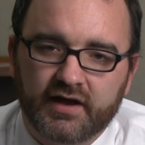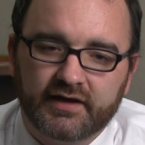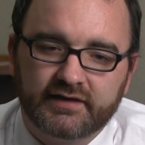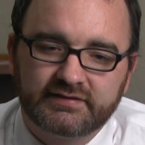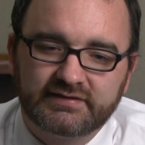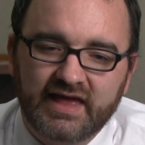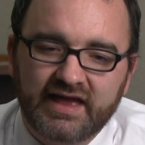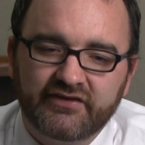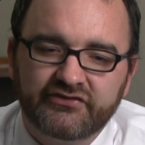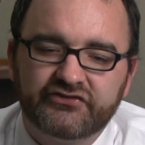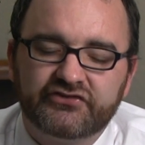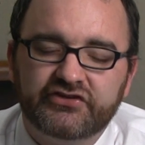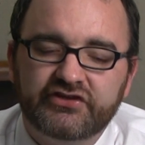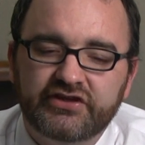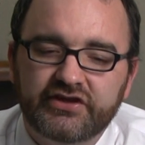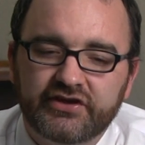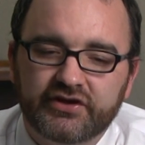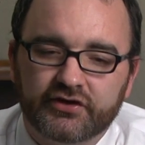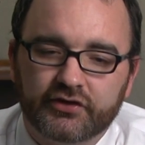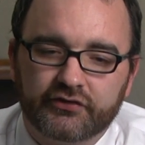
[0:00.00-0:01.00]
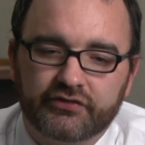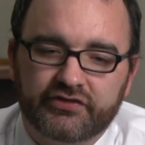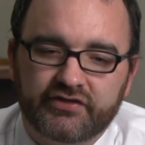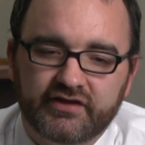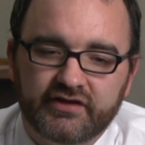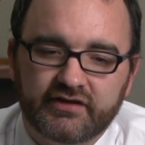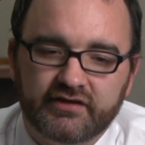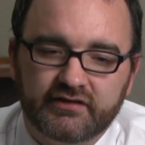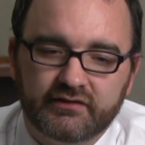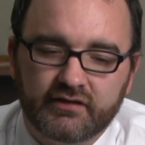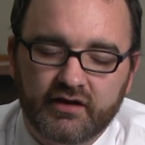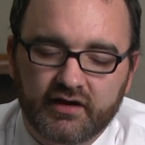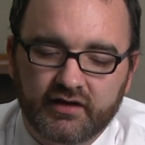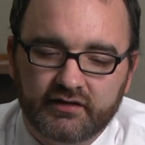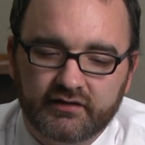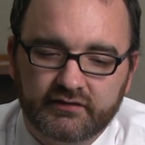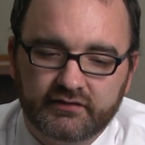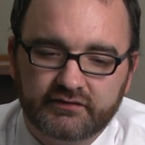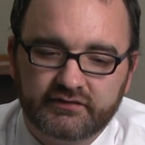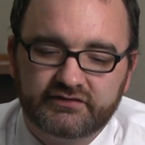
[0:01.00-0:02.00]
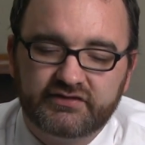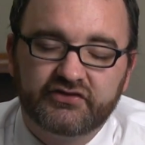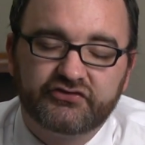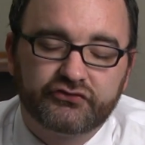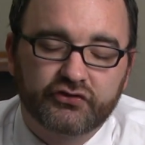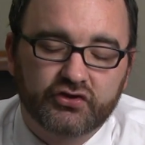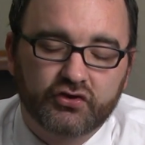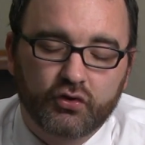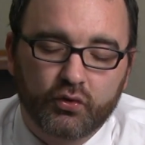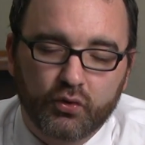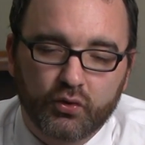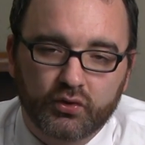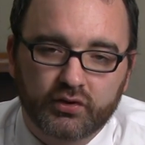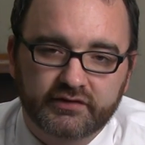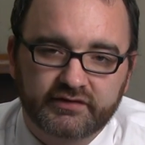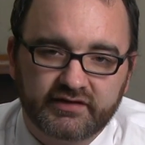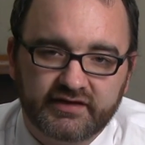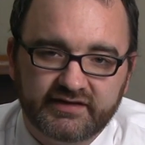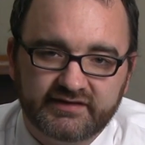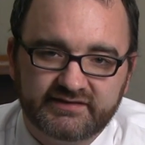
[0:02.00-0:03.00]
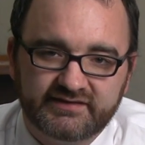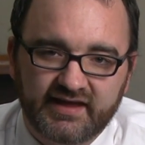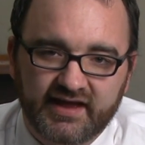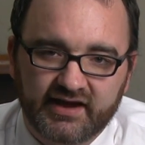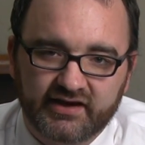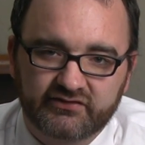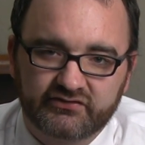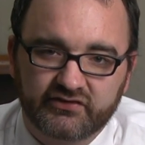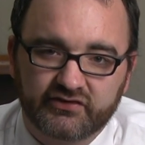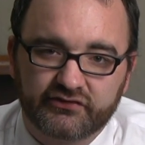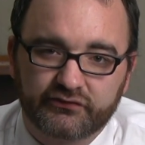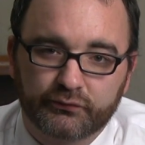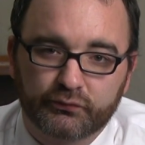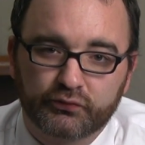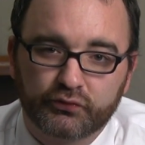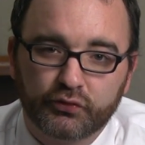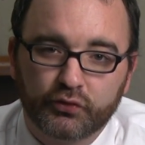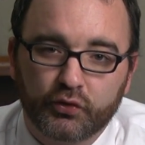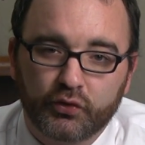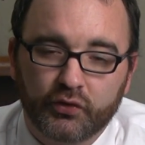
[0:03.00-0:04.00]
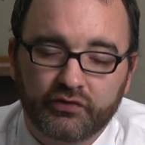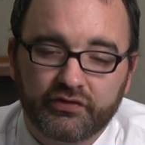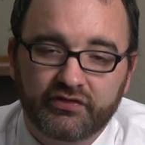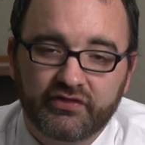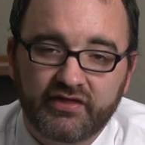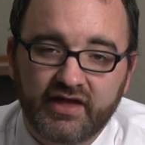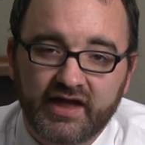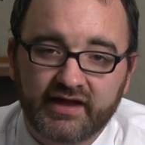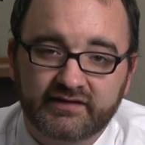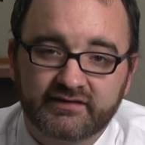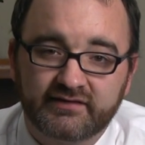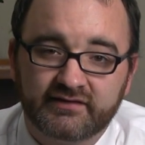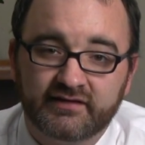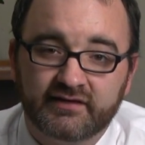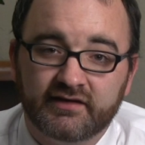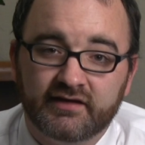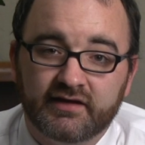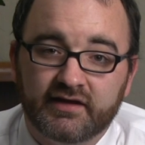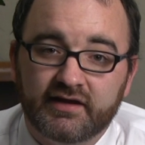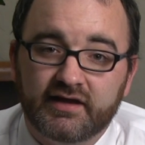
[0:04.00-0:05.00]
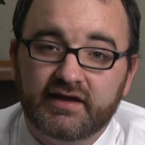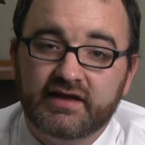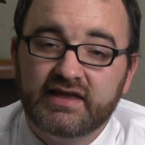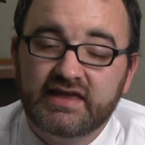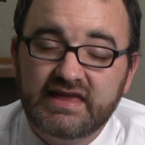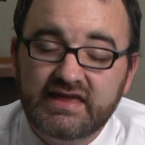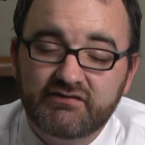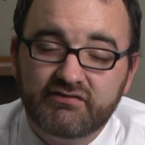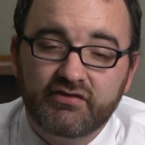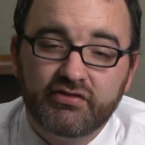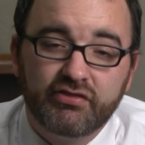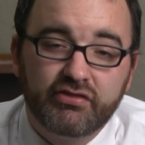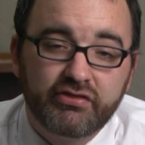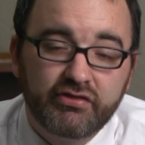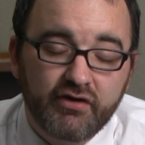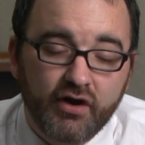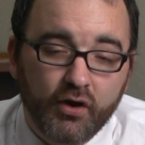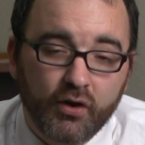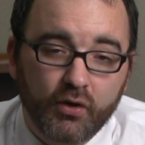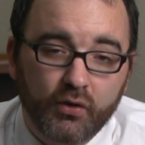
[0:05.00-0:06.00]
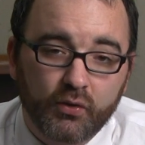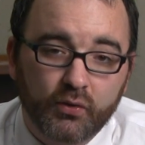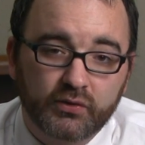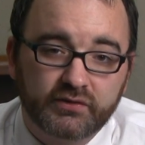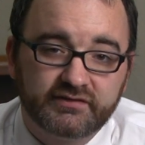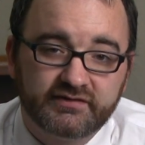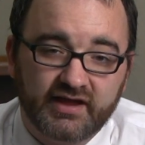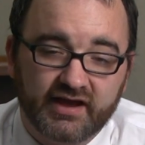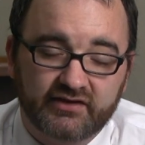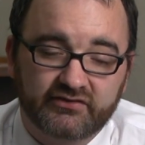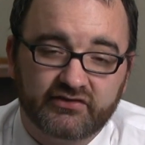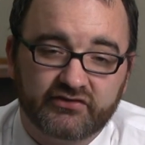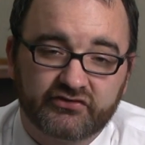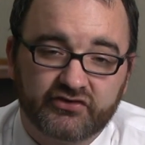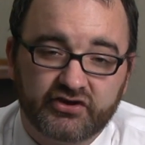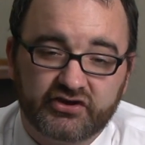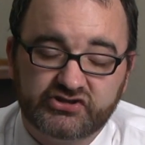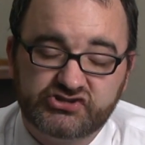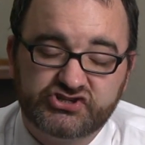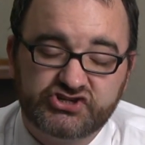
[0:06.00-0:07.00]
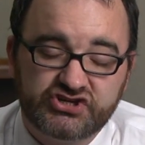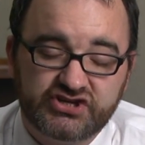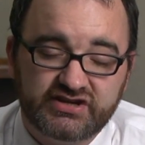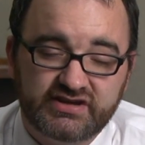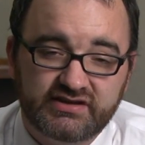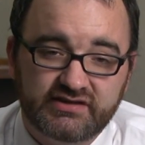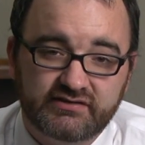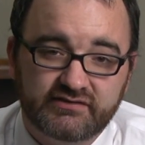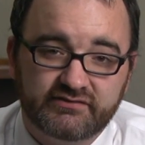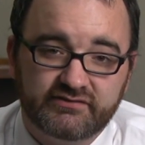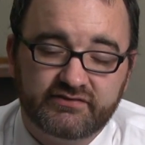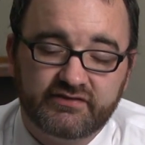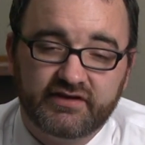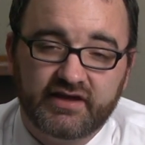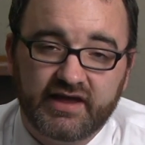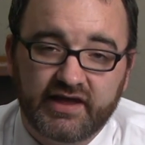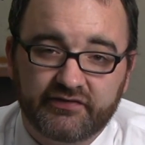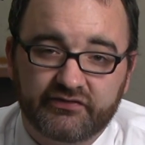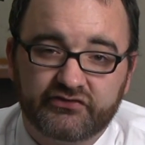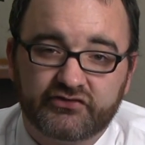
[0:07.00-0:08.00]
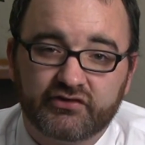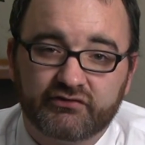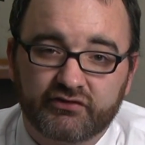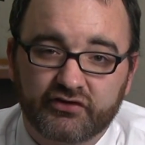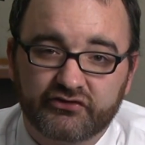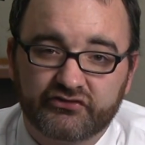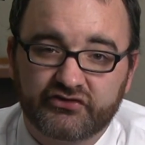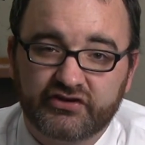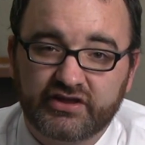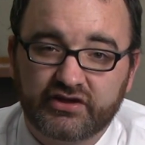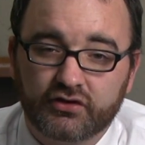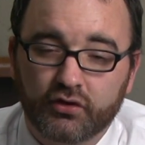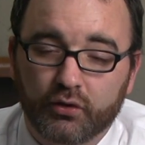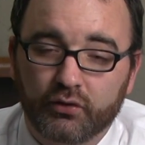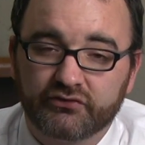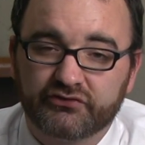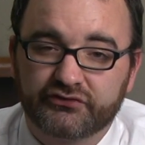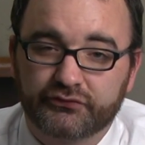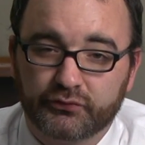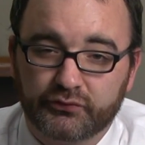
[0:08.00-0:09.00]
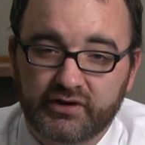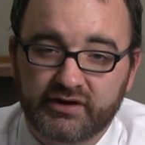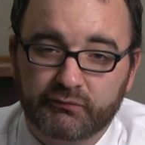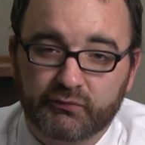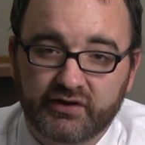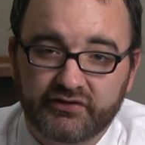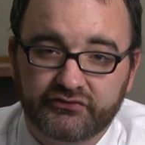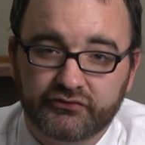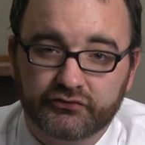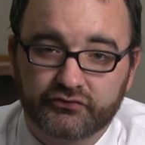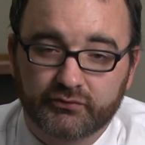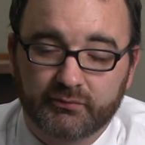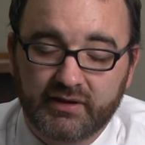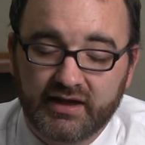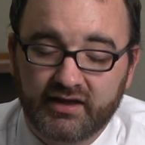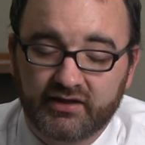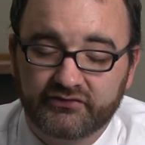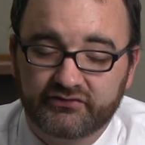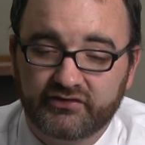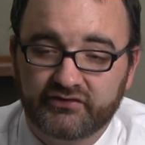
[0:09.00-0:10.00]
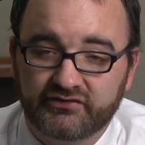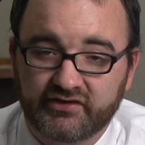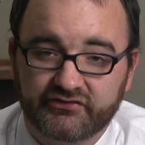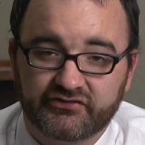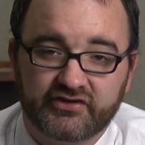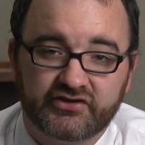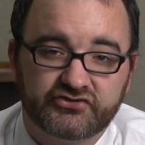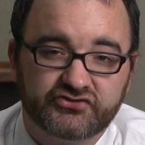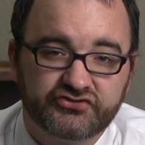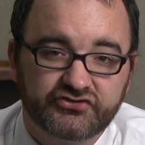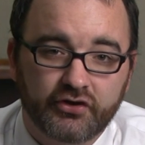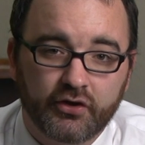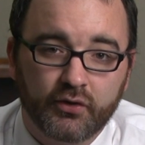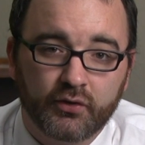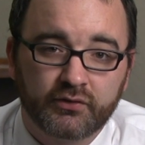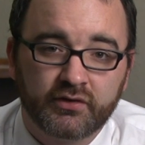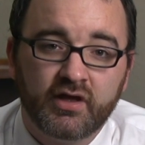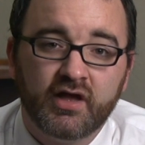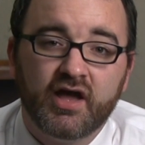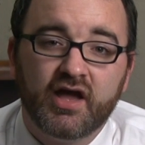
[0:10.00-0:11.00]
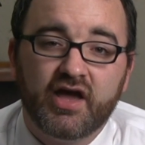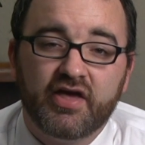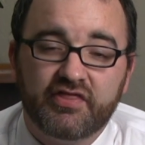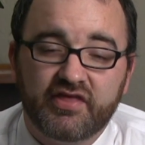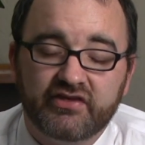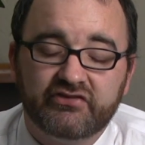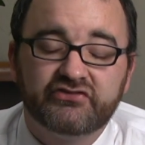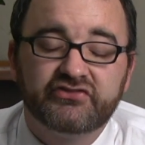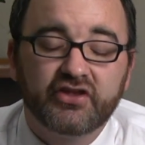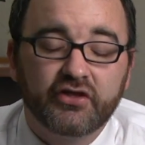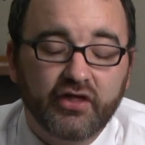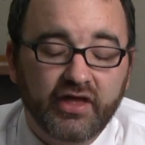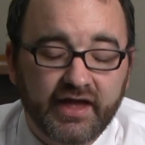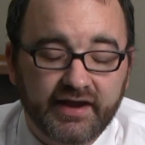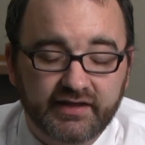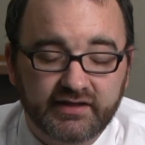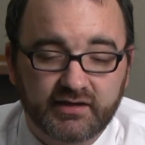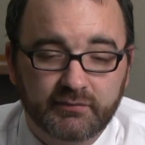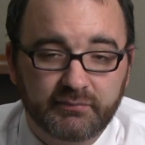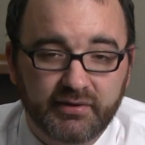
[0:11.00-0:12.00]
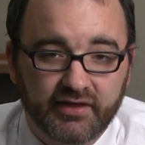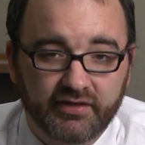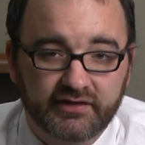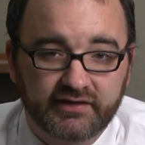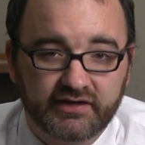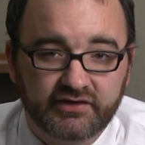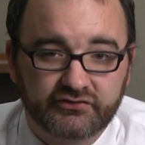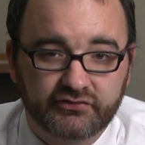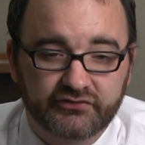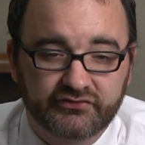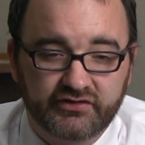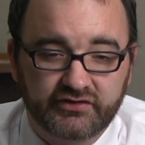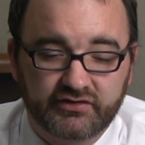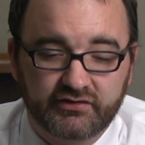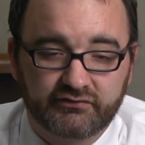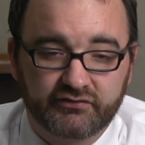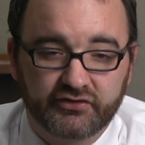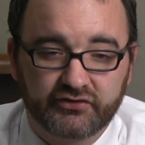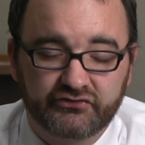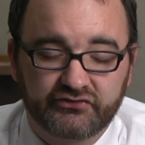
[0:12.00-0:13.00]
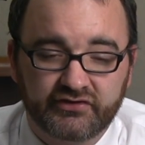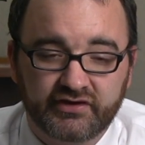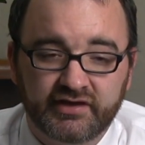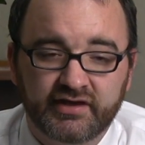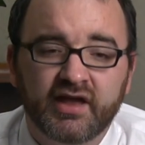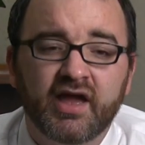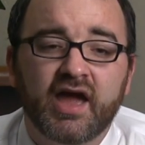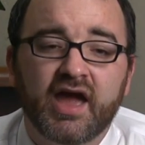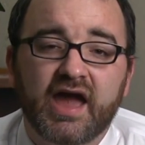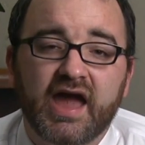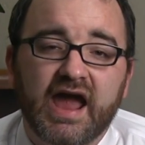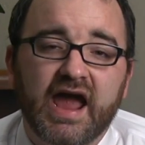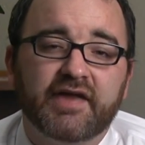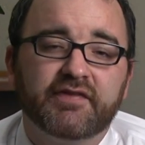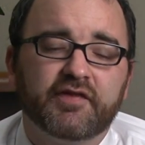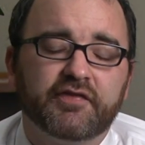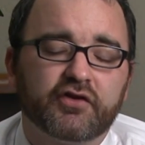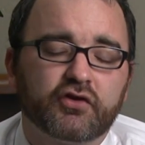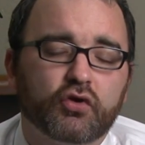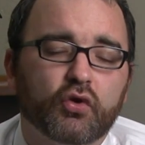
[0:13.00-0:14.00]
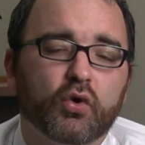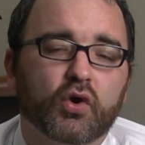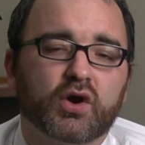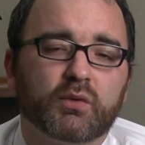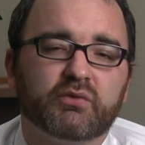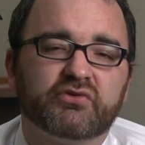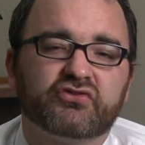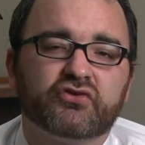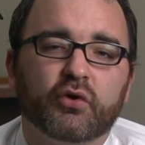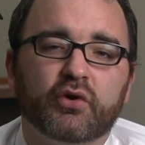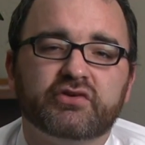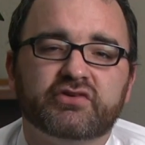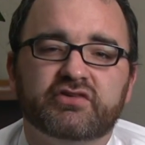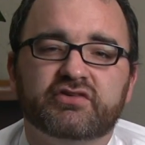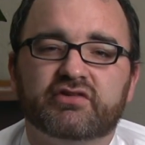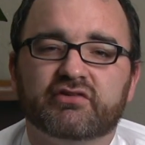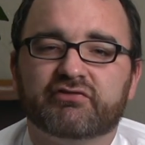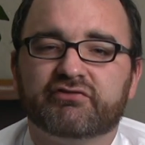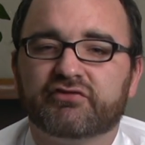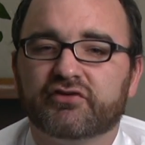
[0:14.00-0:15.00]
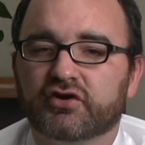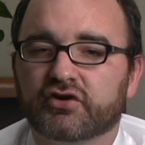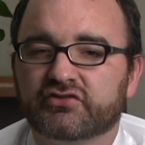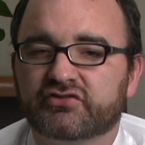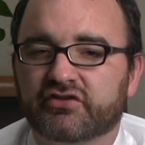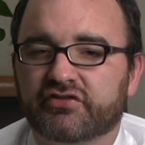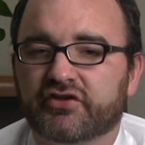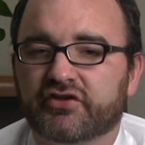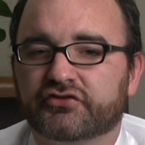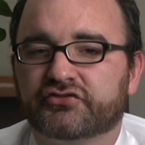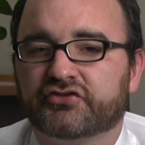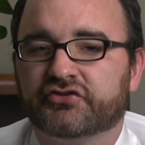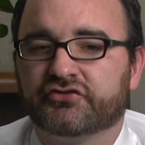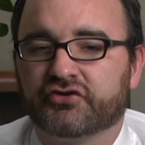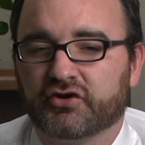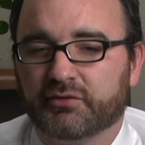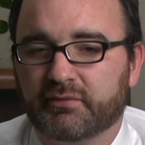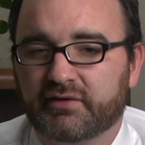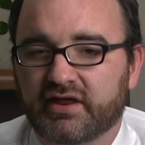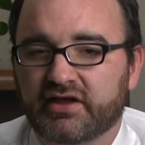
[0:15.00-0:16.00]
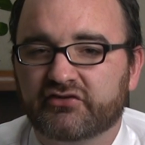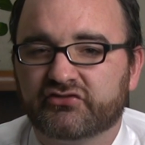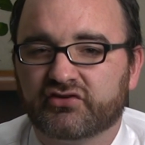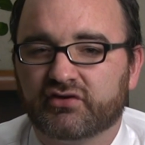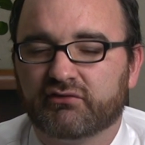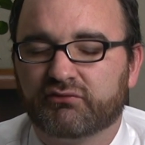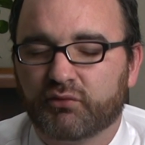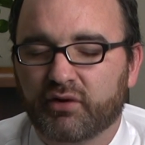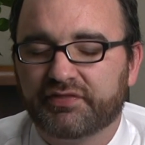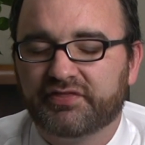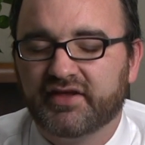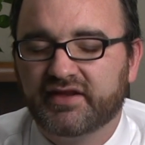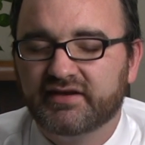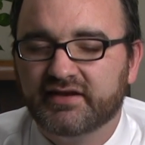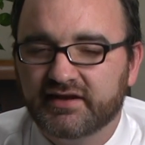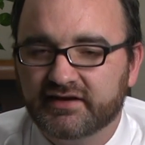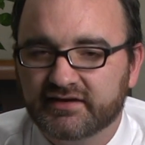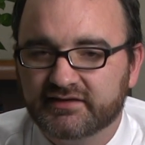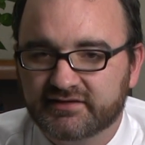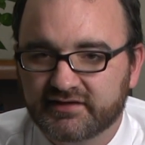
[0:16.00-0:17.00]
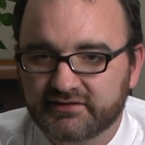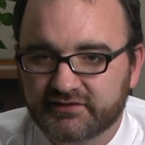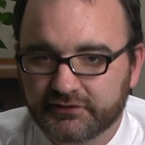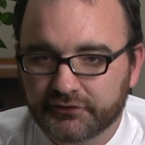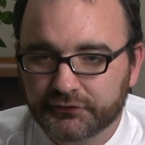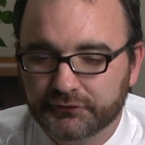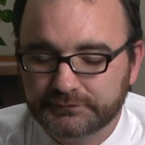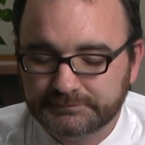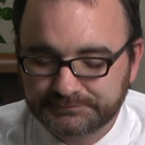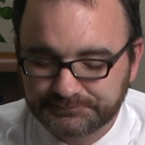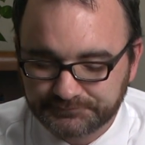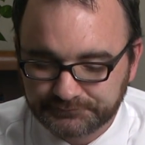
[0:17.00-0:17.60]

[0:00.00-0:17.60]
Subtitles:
last year, the district court in Texas ruled that even though Texas could achieve its diversity goals through race-neutral policies, as they had shown, they still had a compelling interest in diversity, and that the court was going to defer to determination of what they needed to do.